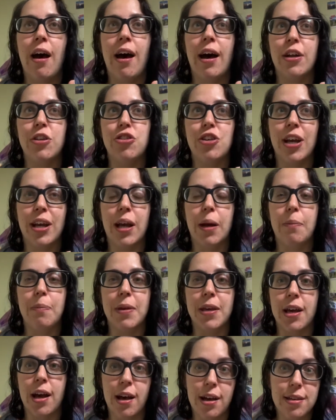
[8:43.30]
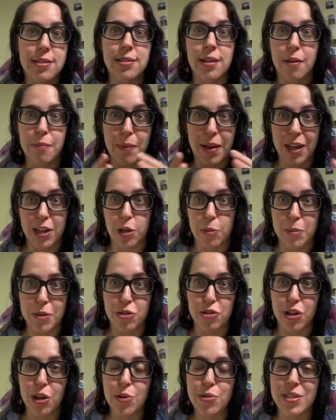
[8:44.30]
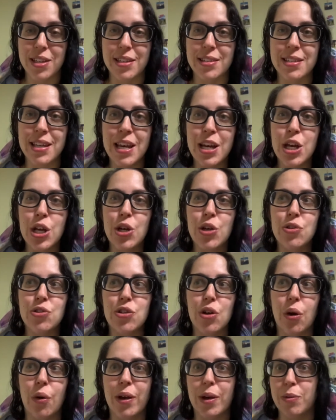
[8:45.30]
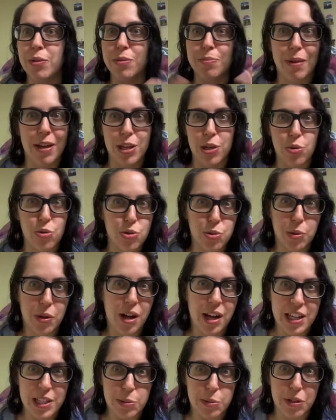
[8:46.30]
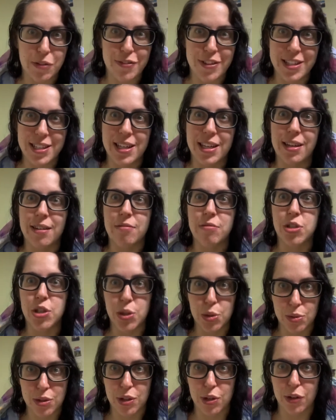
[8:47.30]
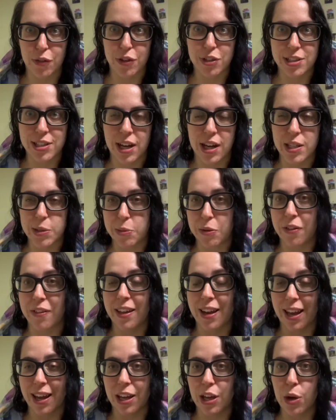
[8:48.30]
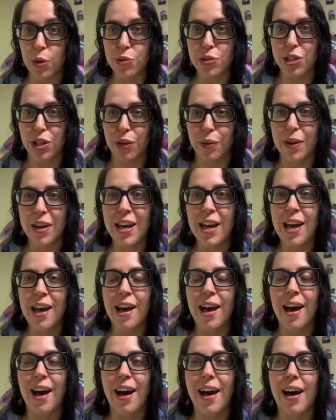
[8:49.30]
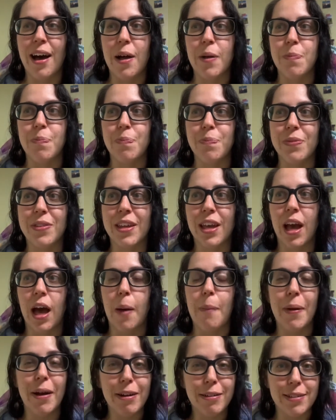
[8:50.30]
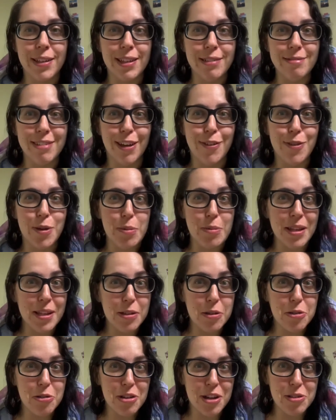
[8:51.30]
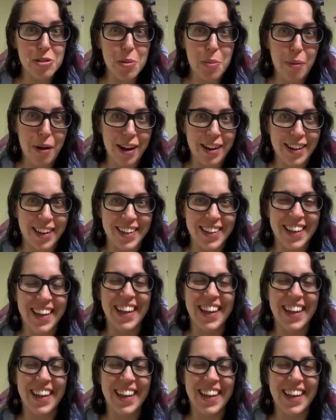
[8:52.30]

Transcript: checkup because of my endometriosis. So it was my usual hospital visit to the university hospital that I go to. Apparently, if you think there's a chance you're pregnant,